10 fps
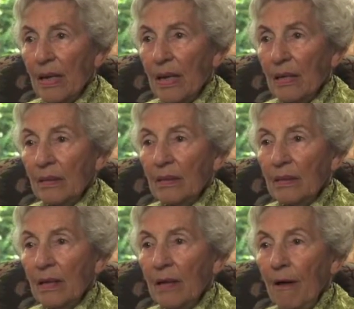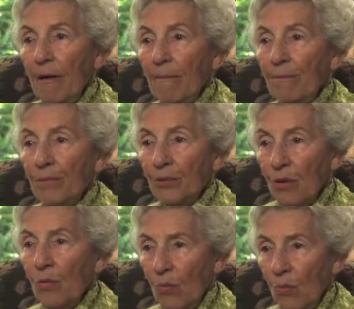And um,
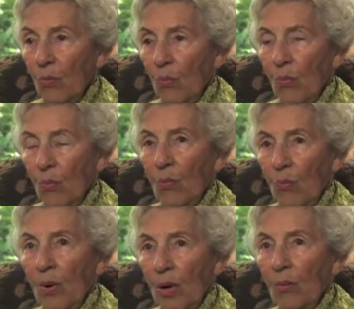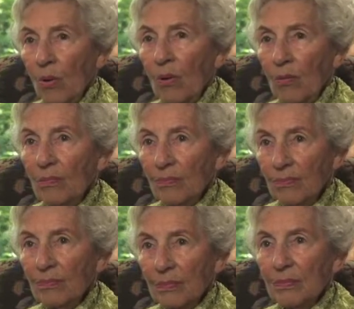so we were
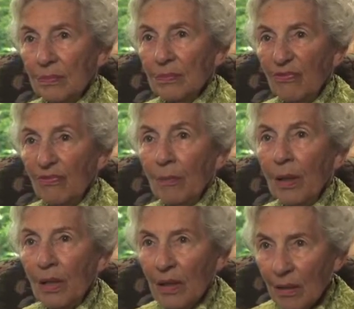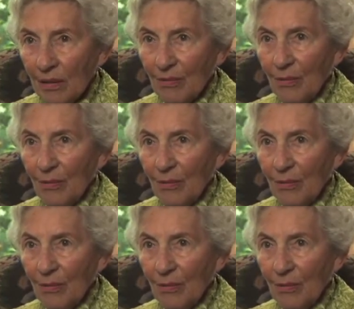familial.